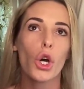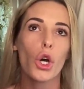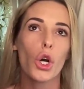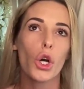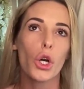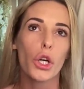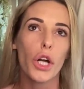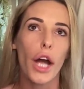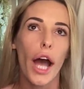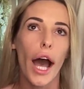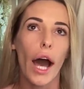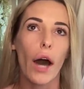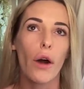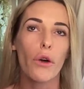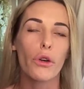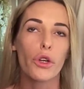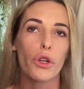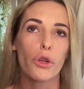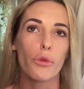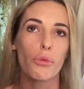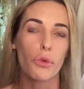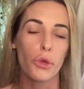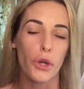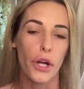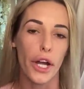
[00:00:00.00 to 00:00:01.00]
or how
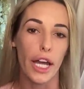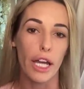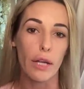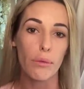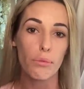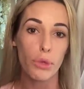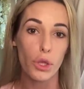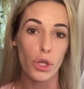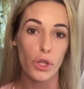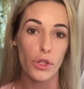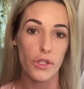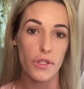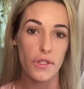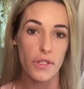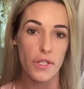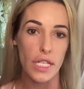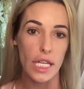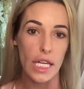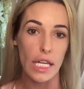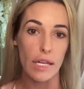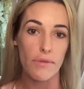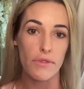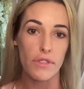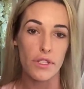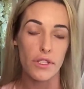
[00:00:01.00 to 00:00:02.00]
your brain
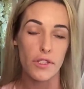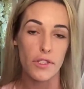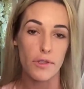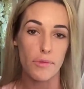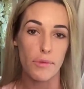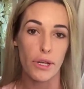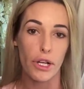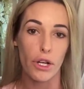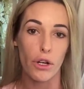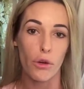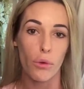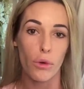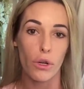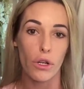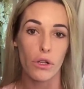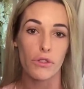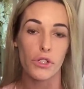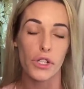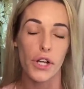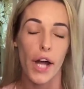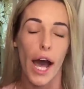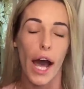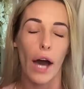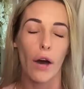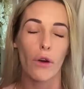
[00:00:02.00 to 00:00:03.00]
perceives the spirit world
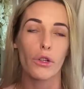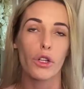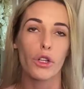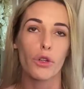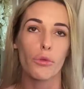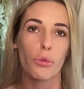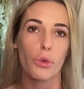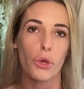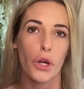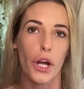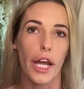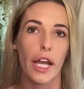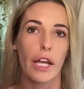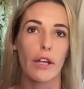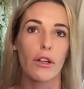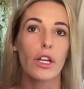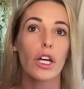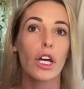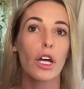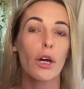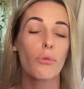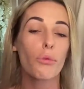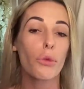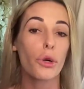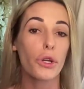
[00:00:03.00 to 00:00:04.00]
or how your brain
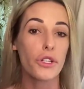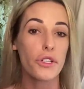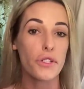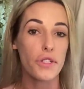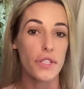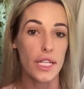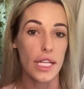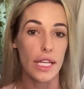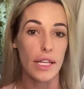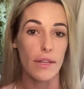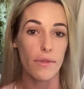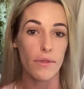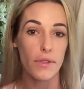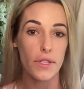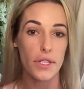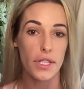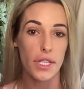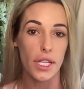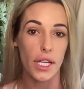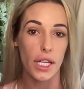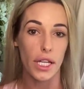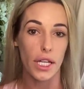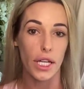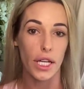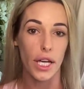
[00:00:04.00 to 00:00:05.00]
perceives
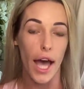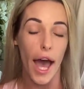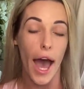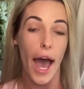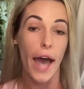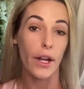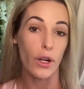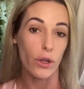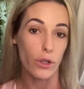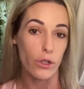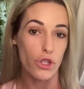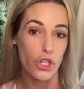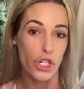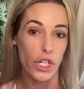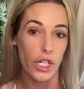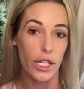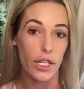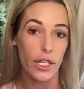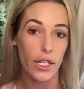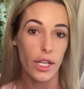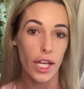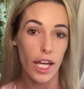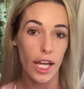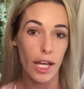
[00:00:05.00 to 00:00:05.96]
the energy,